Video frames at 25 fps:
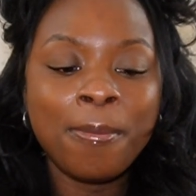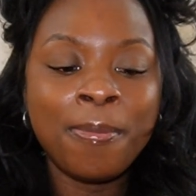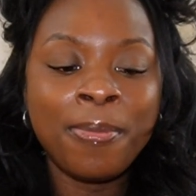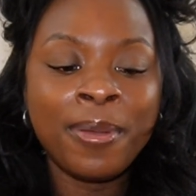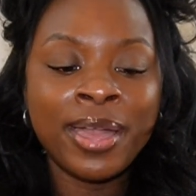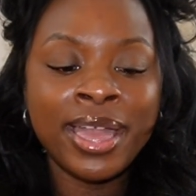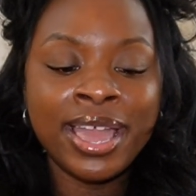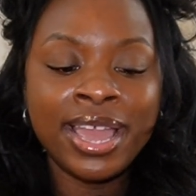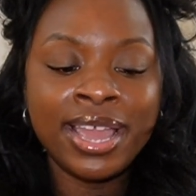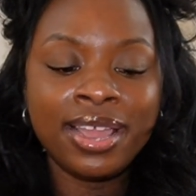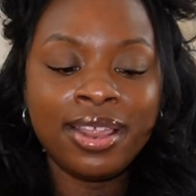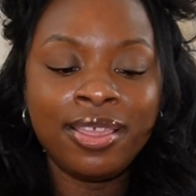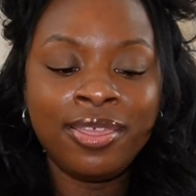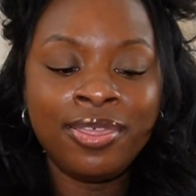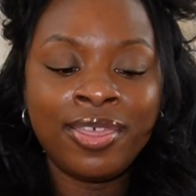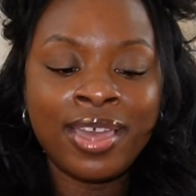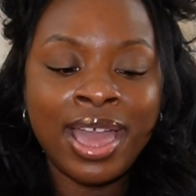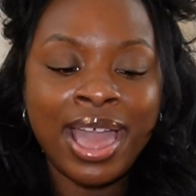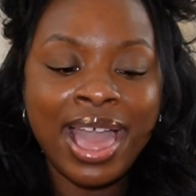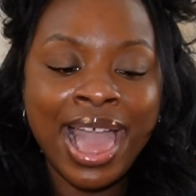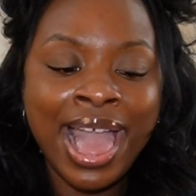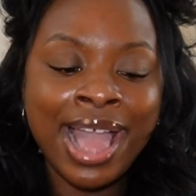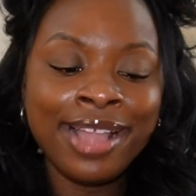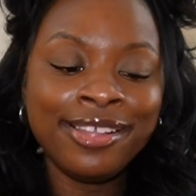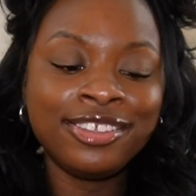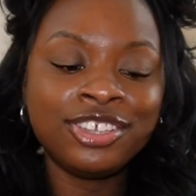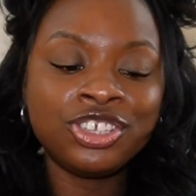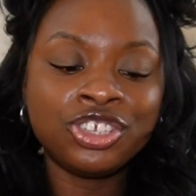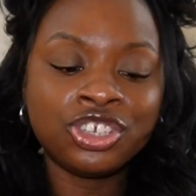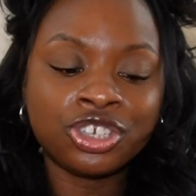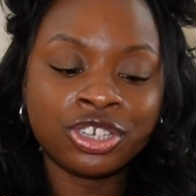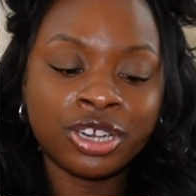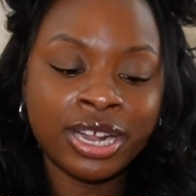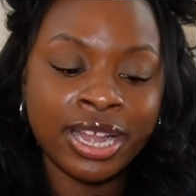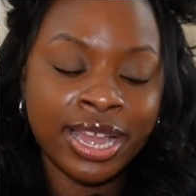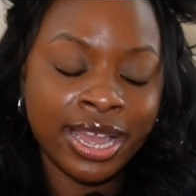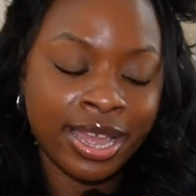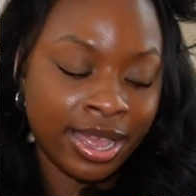But the
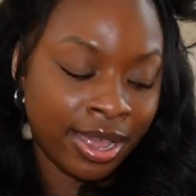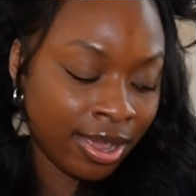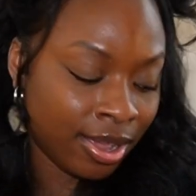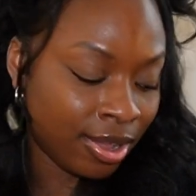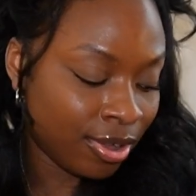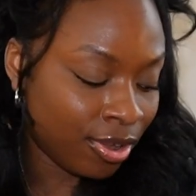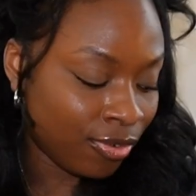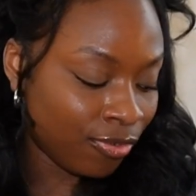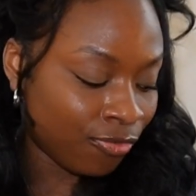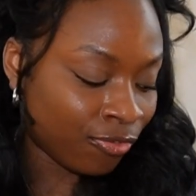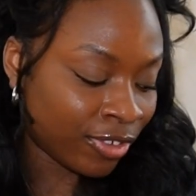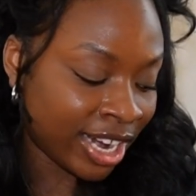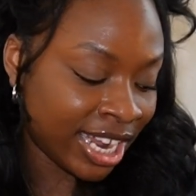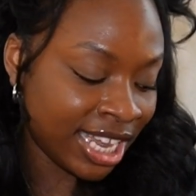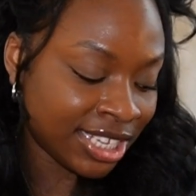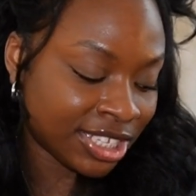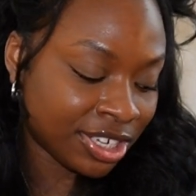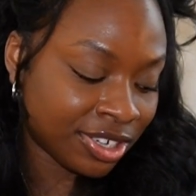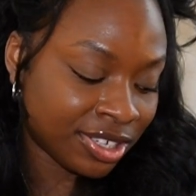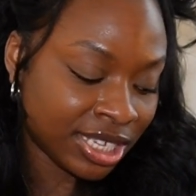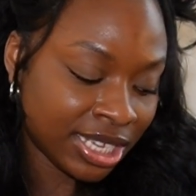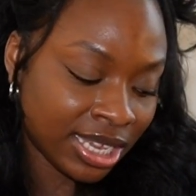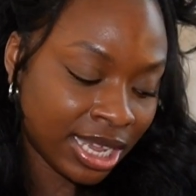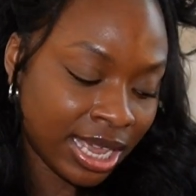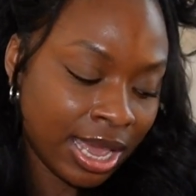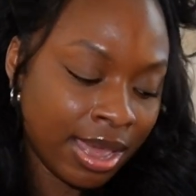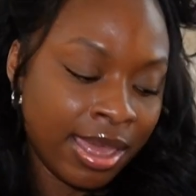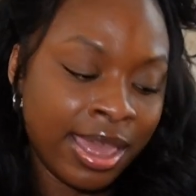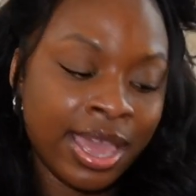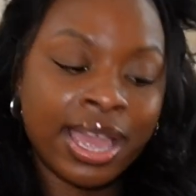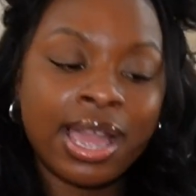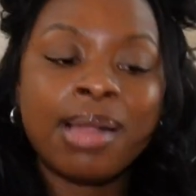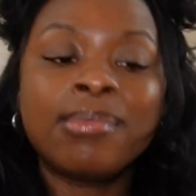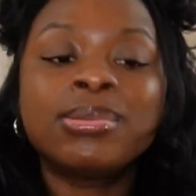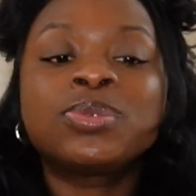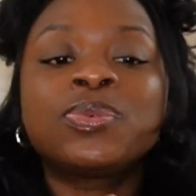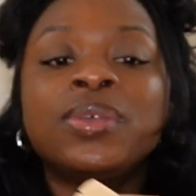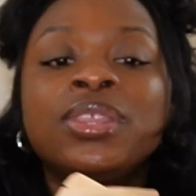extra razors, it,
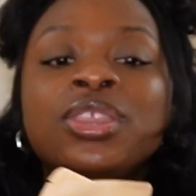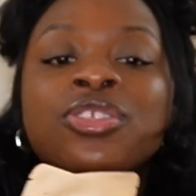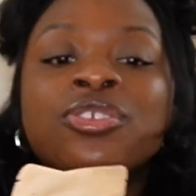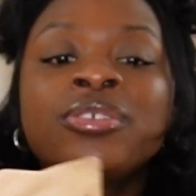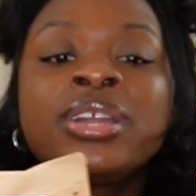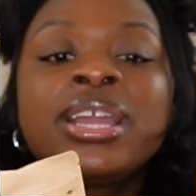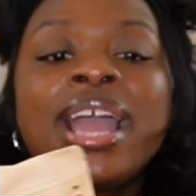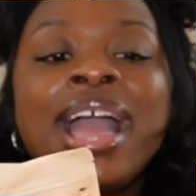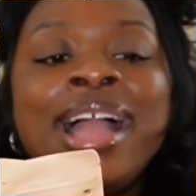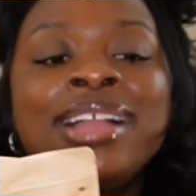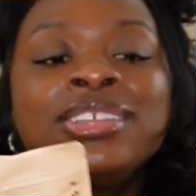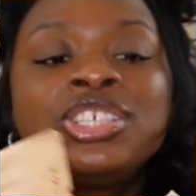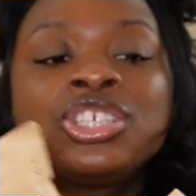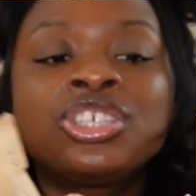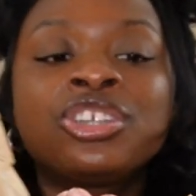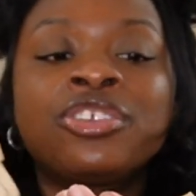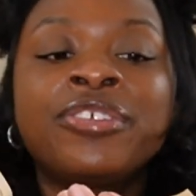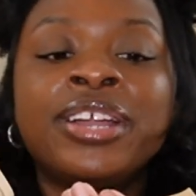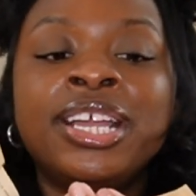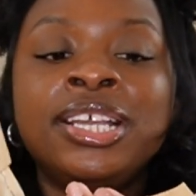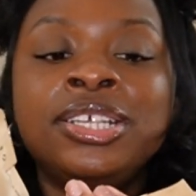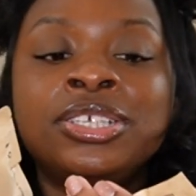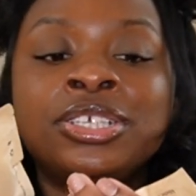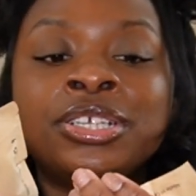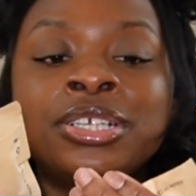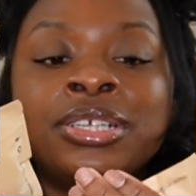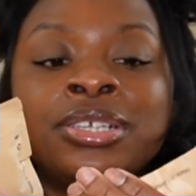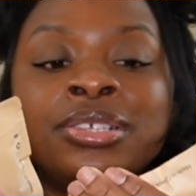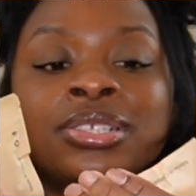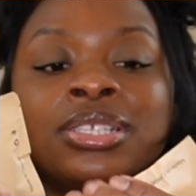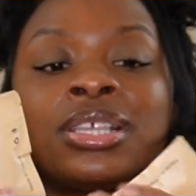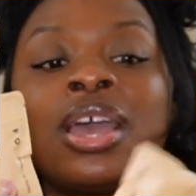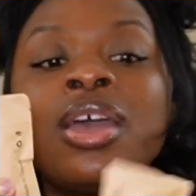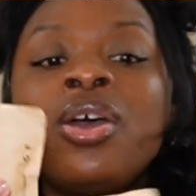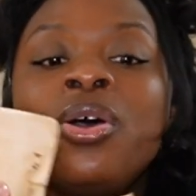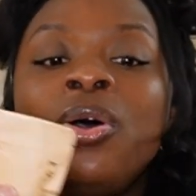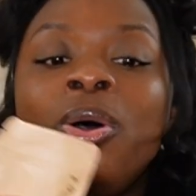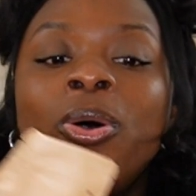it comes with three extra
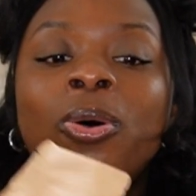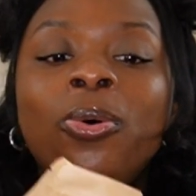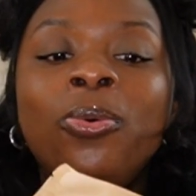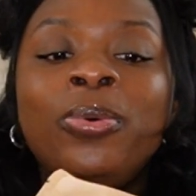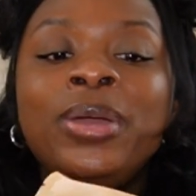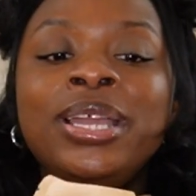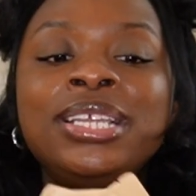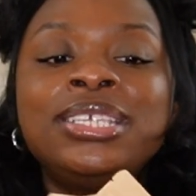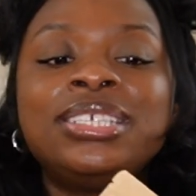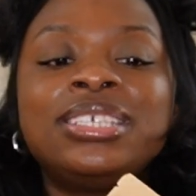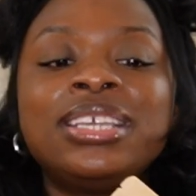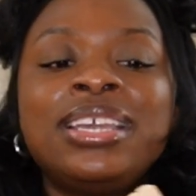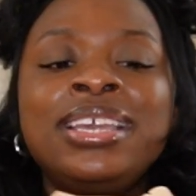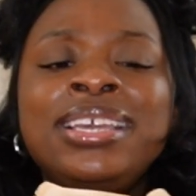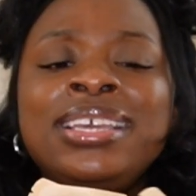razors, which